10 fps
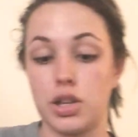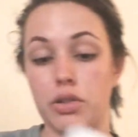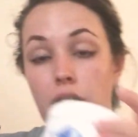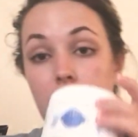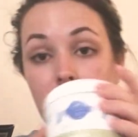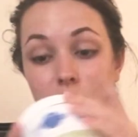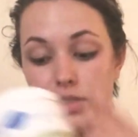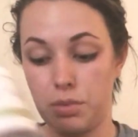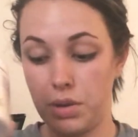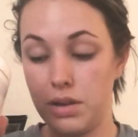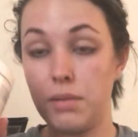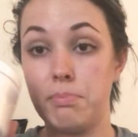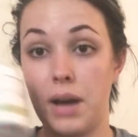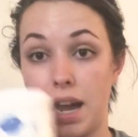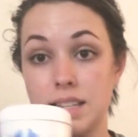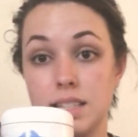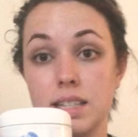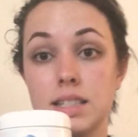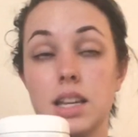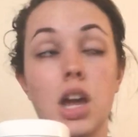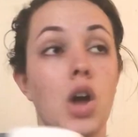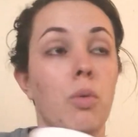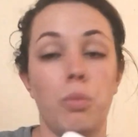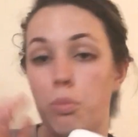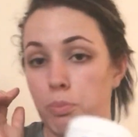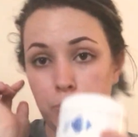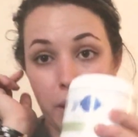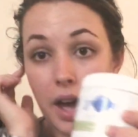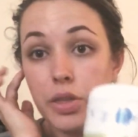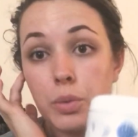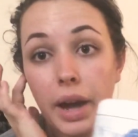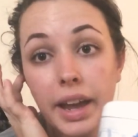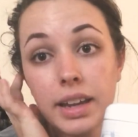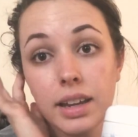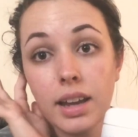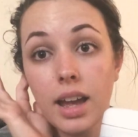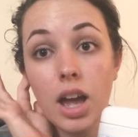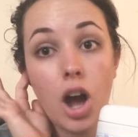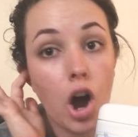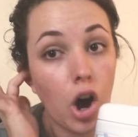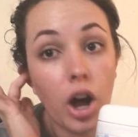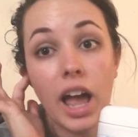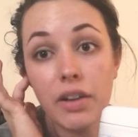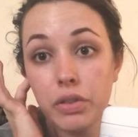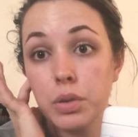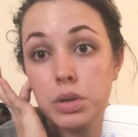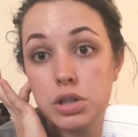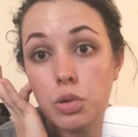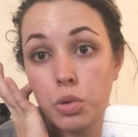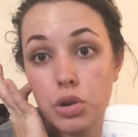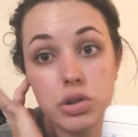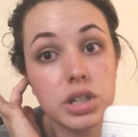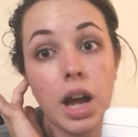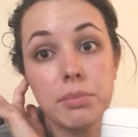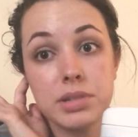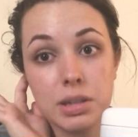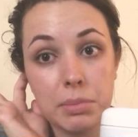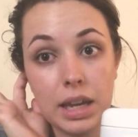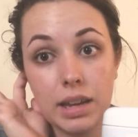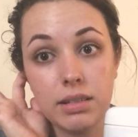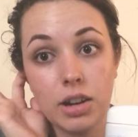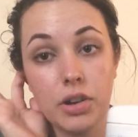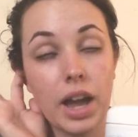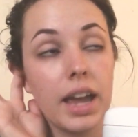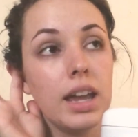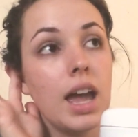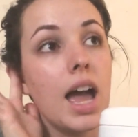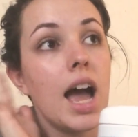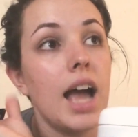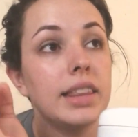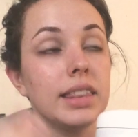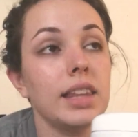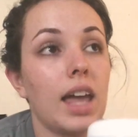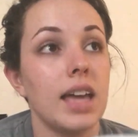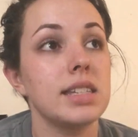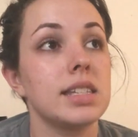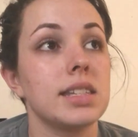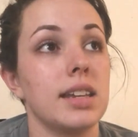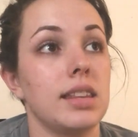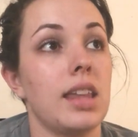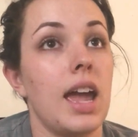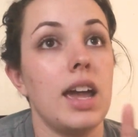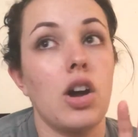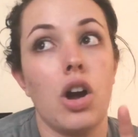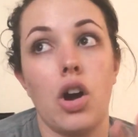like if someone buys this, by the way, everyone's orders come to me, okay? Unless they're